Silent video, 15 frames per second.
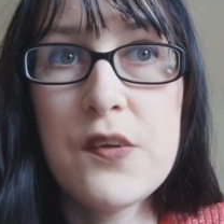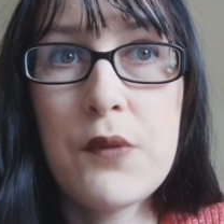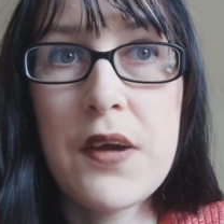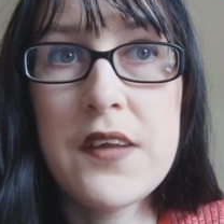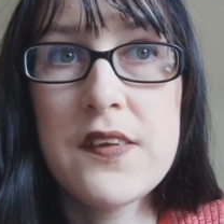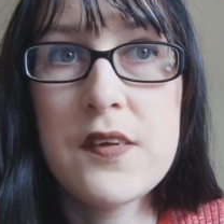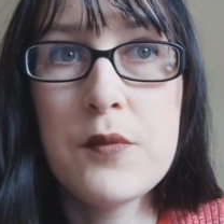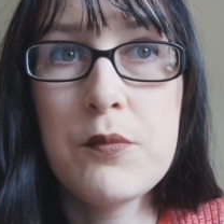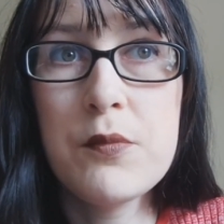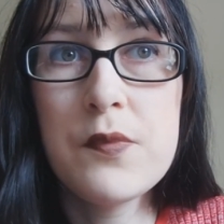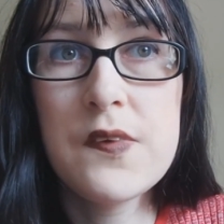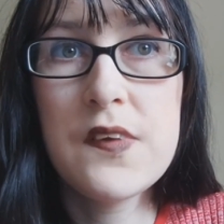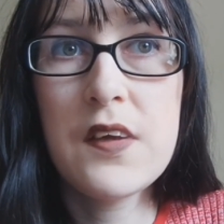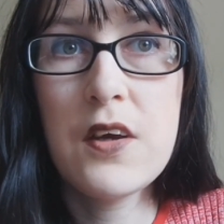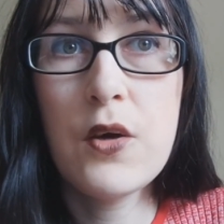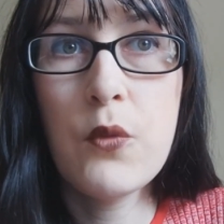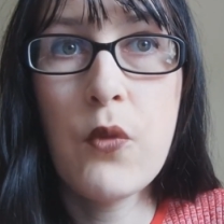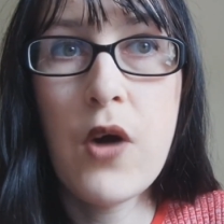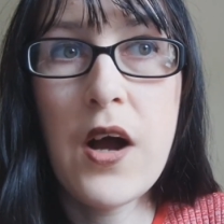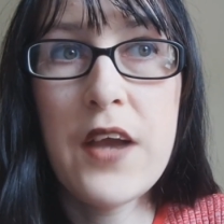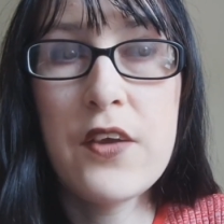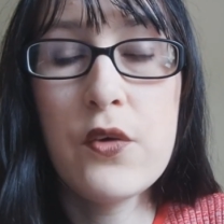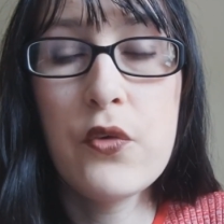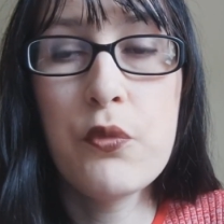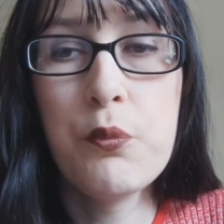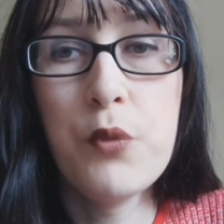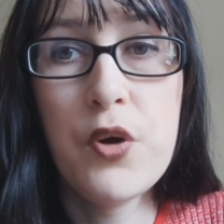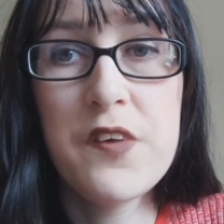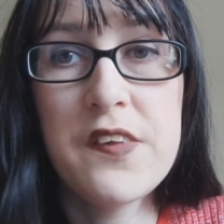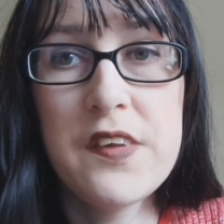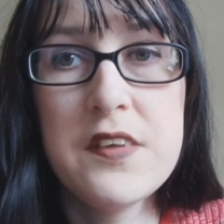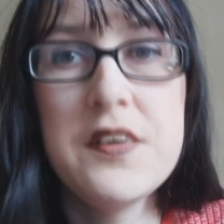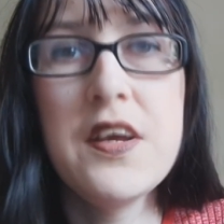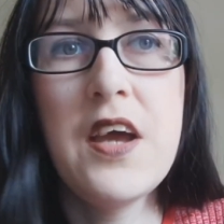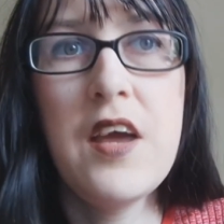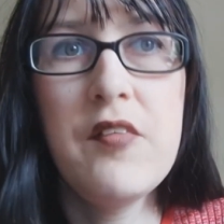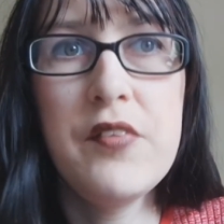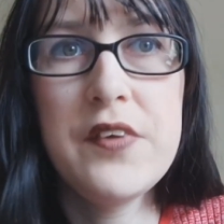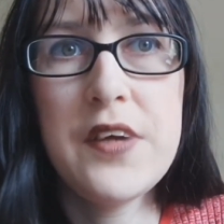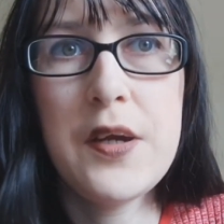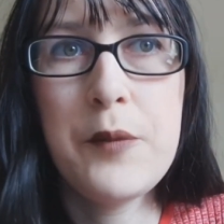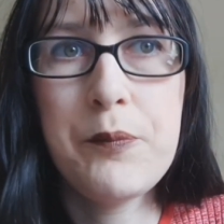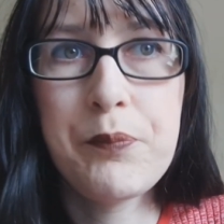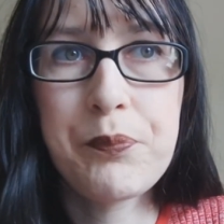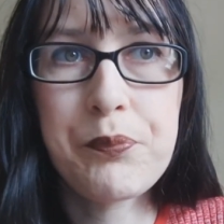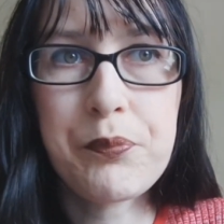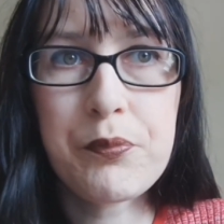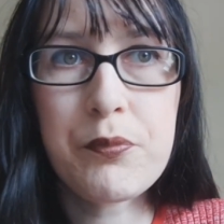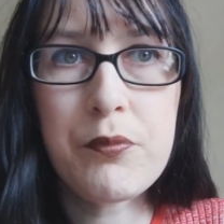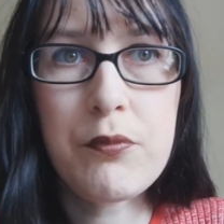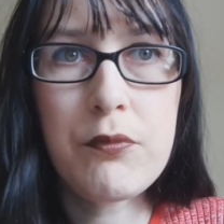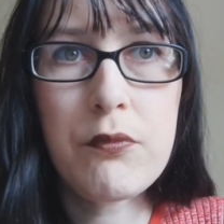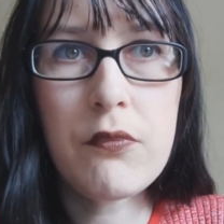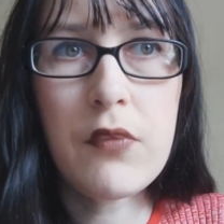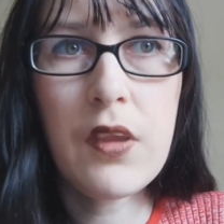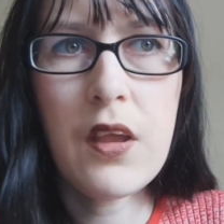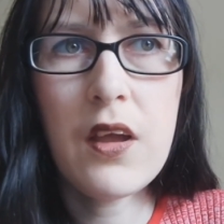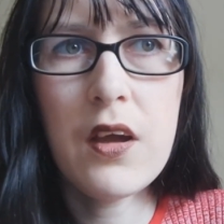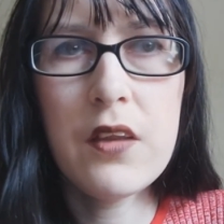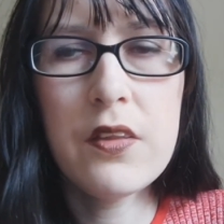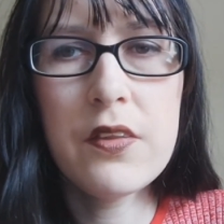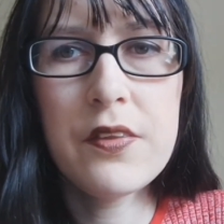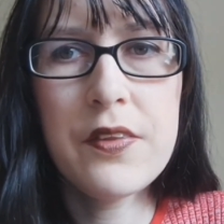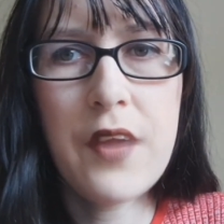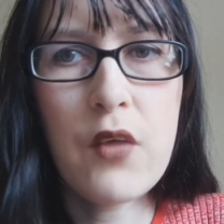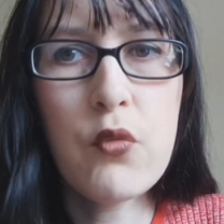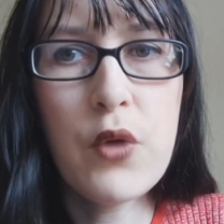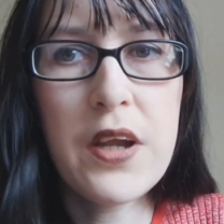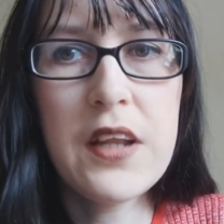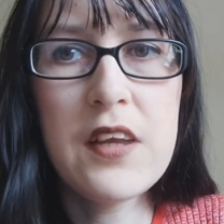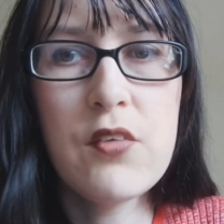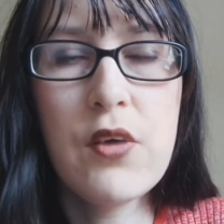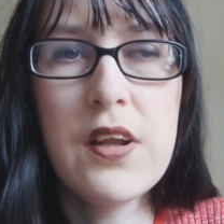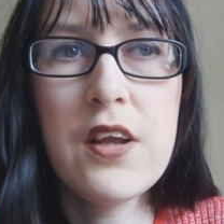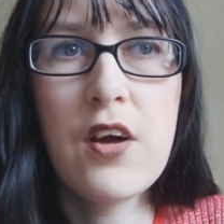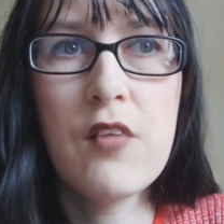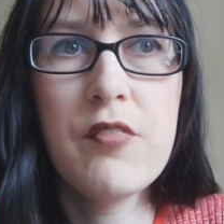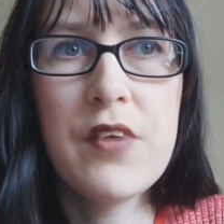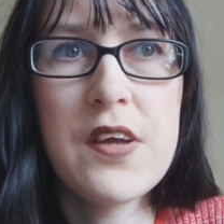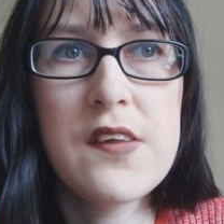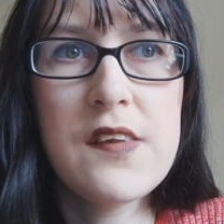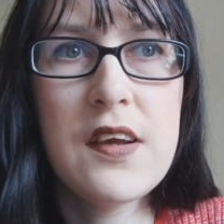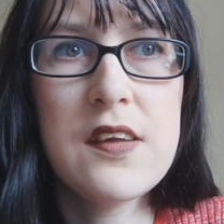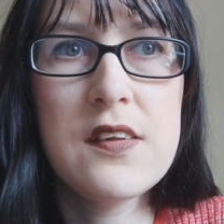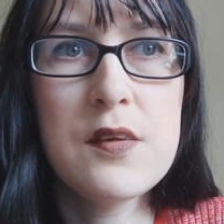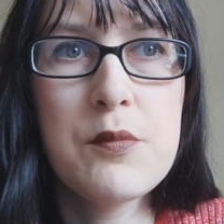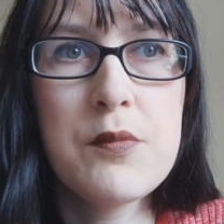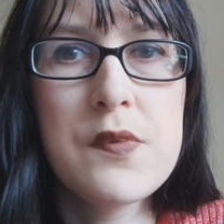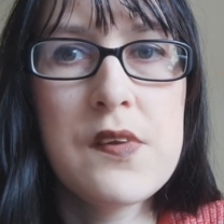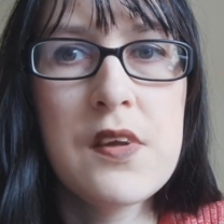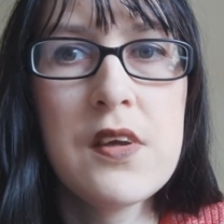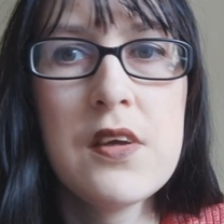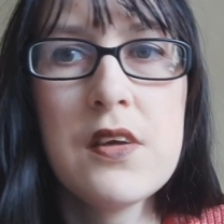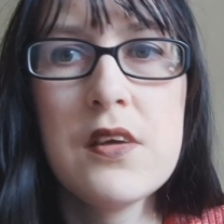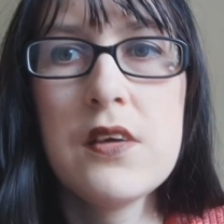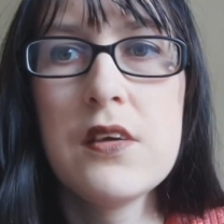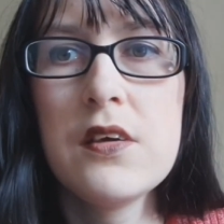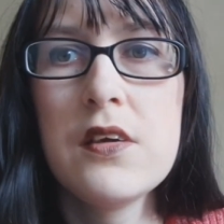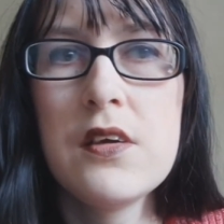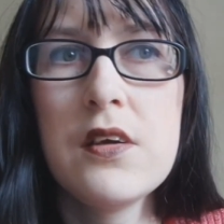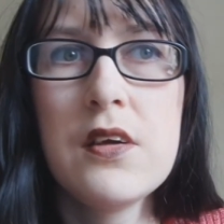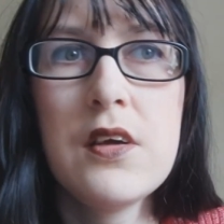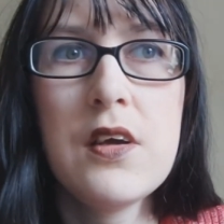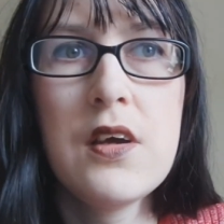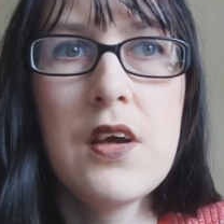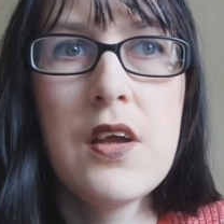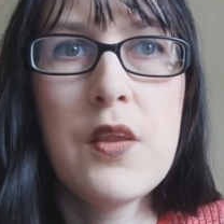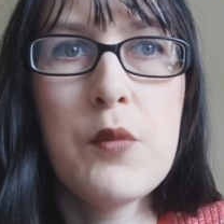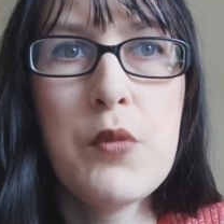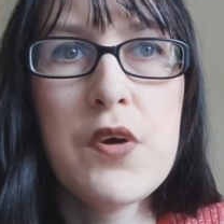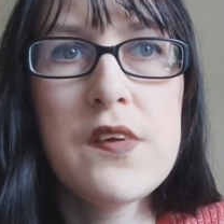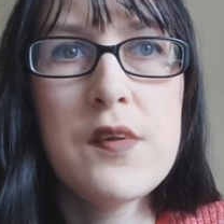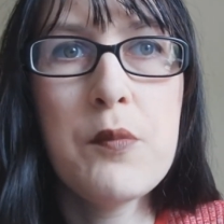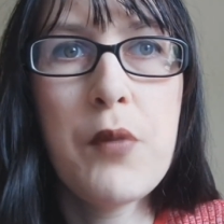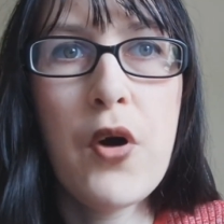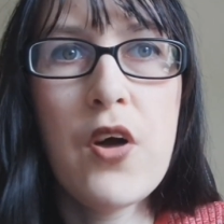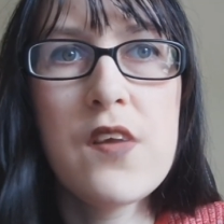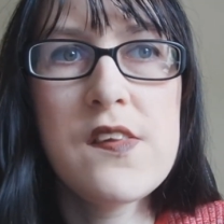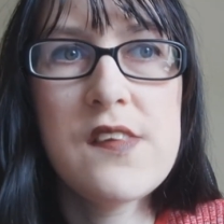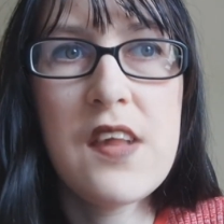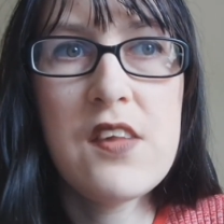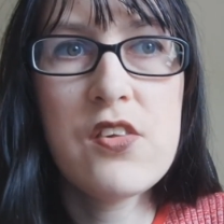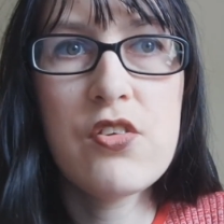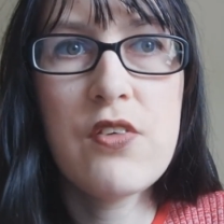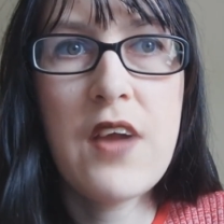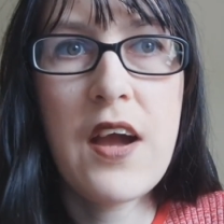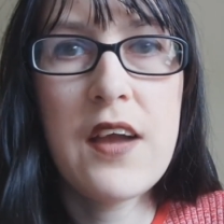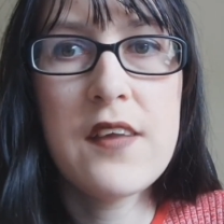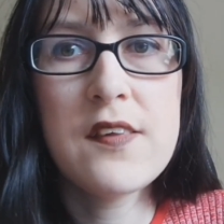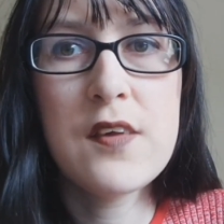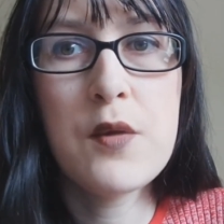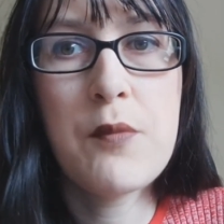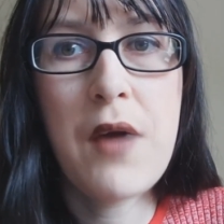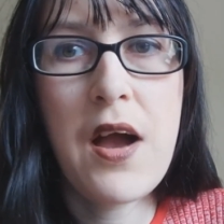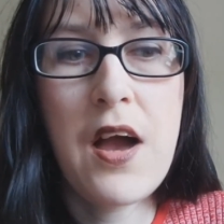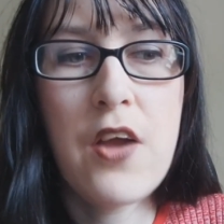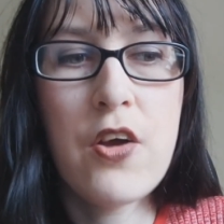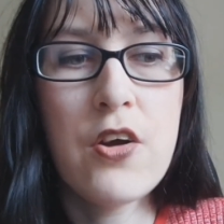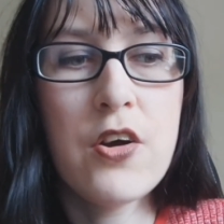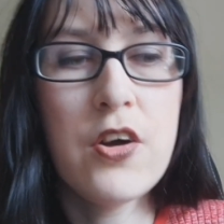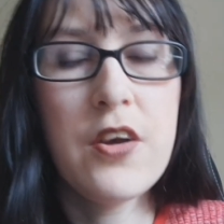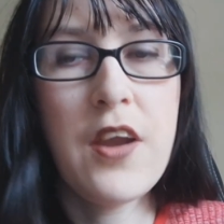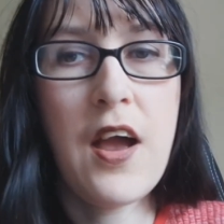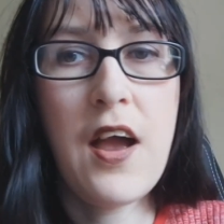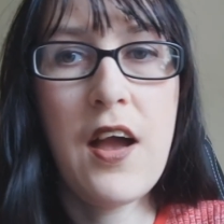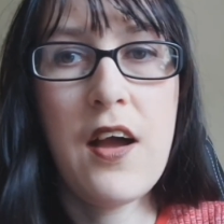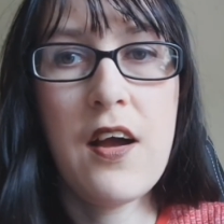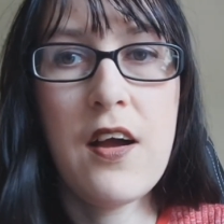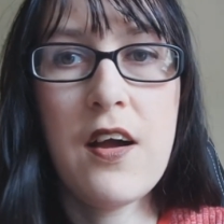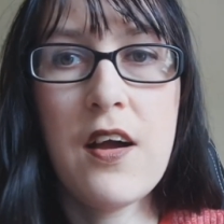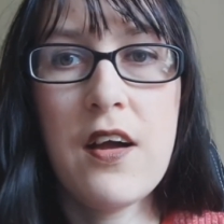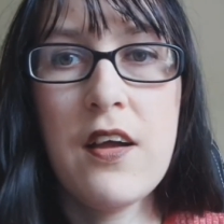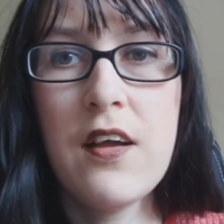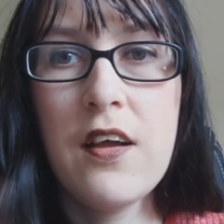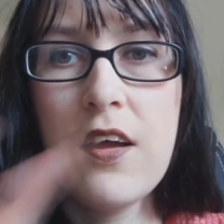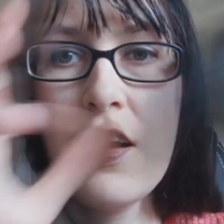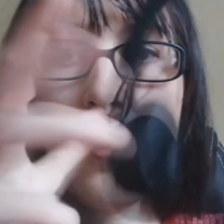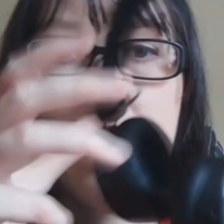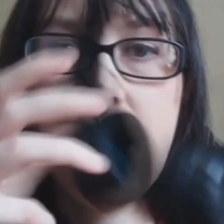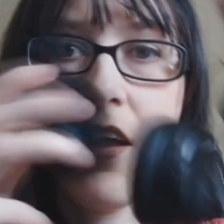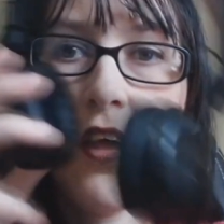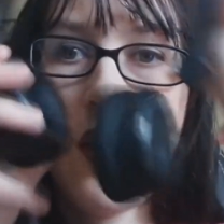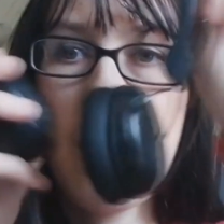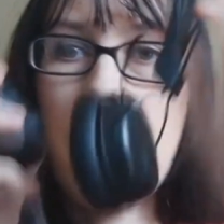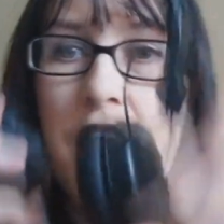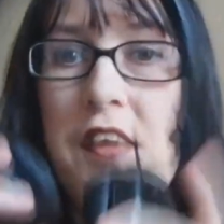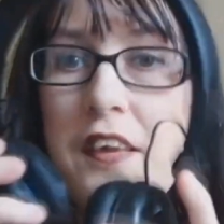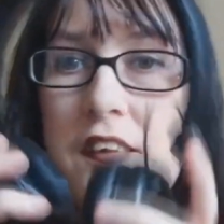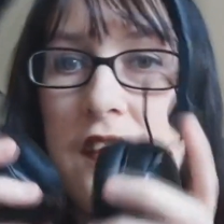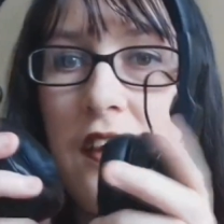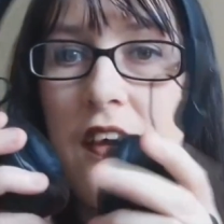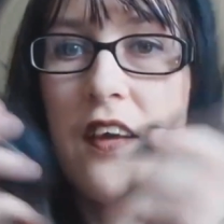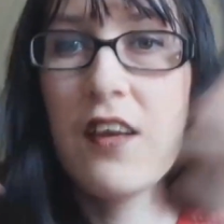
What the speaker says: two items are what I use most of the day, every day. And they're really, really obvious items. The most important sensory item I own are these.